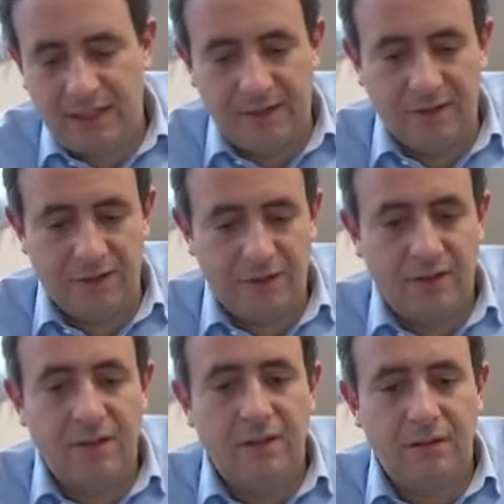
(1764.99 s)
areas
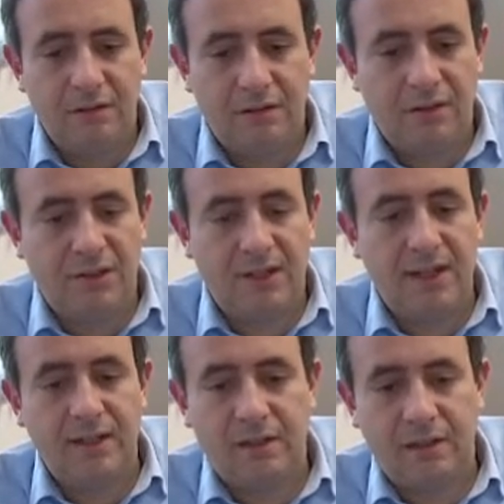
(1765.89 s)

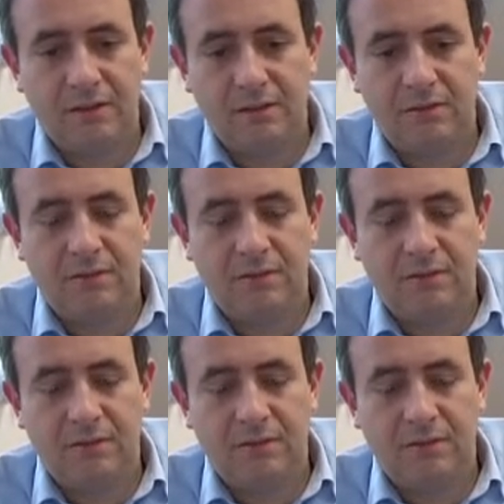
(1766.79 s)
decide to